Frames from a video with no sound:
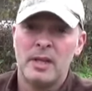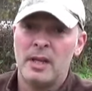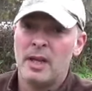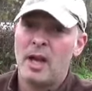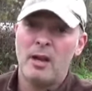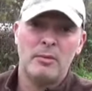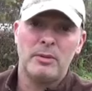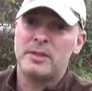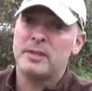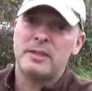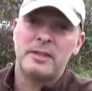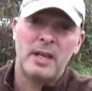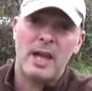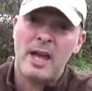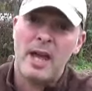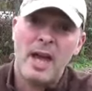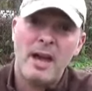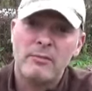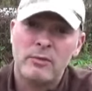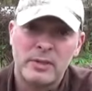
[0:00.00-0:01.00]
I wouldn't
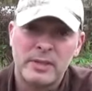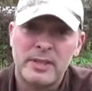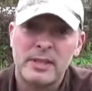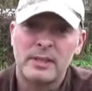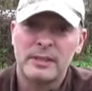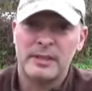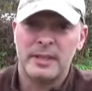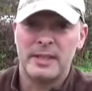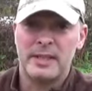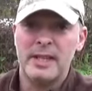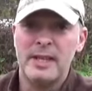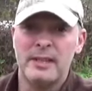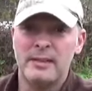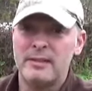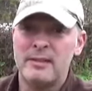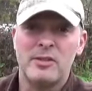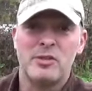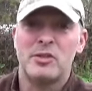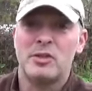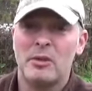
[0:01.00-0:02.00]
ever till it again
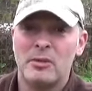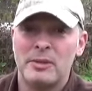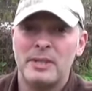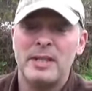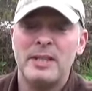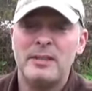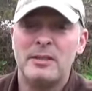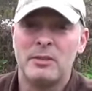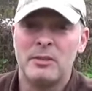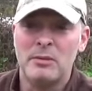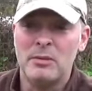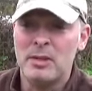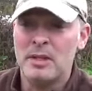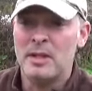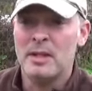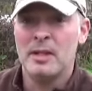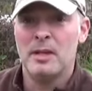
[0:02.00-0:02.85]
because you don't need to,